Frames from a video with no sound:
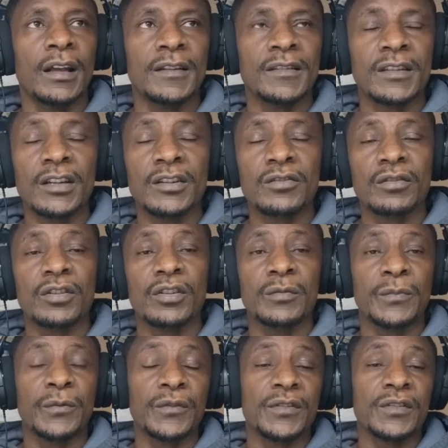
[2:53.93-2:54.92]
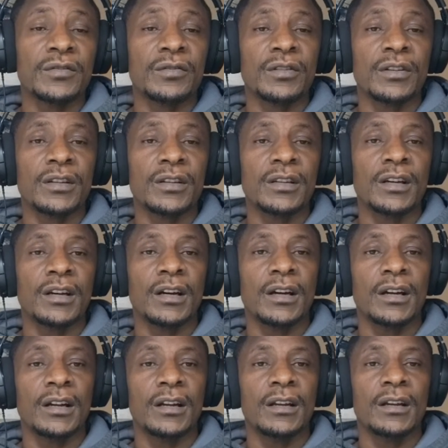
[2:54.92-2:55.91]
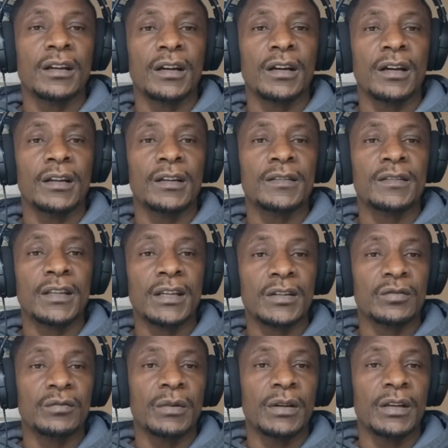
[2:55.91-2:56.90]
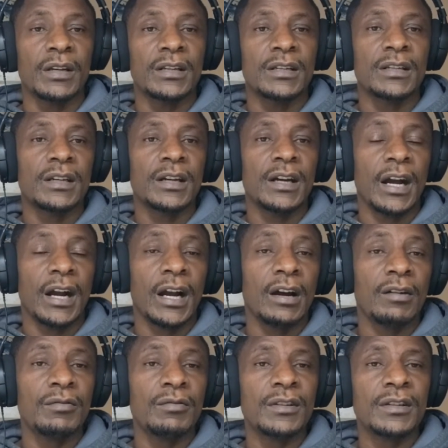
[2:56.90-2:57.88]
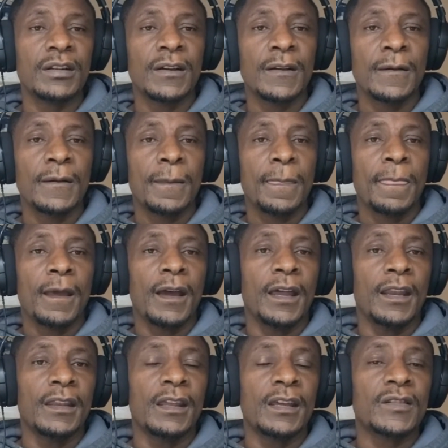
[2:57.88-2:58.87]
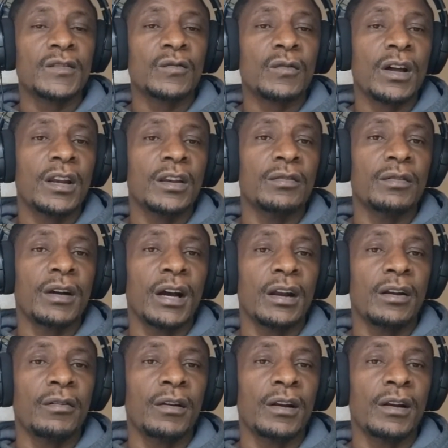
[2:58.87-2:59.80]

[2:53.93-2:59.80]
central depository settlement account. And this one you can